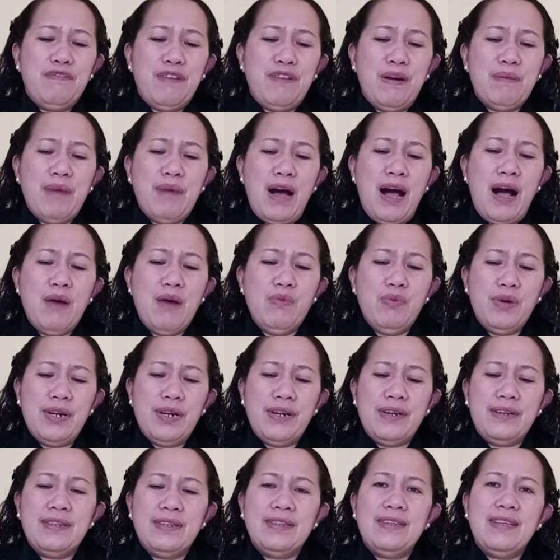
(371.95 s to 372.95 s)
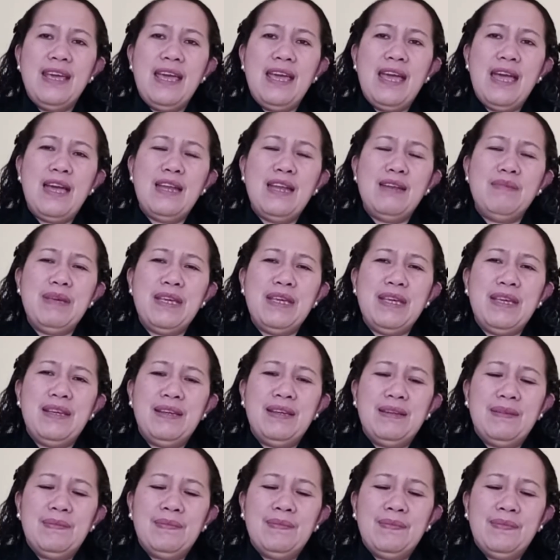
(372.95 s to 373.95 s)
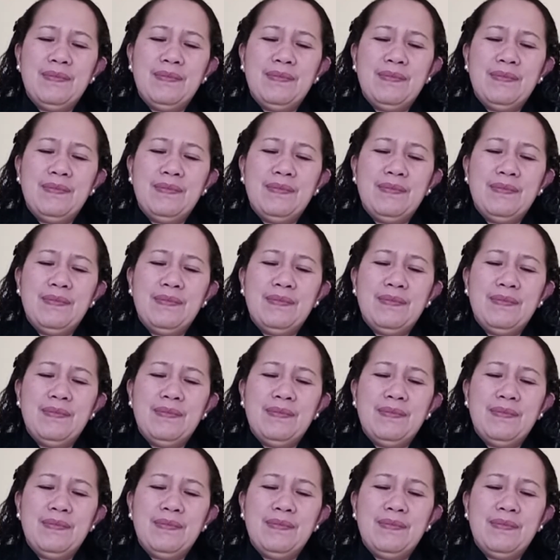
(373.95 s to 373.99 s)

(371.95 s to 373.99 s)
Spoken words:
from our enemy.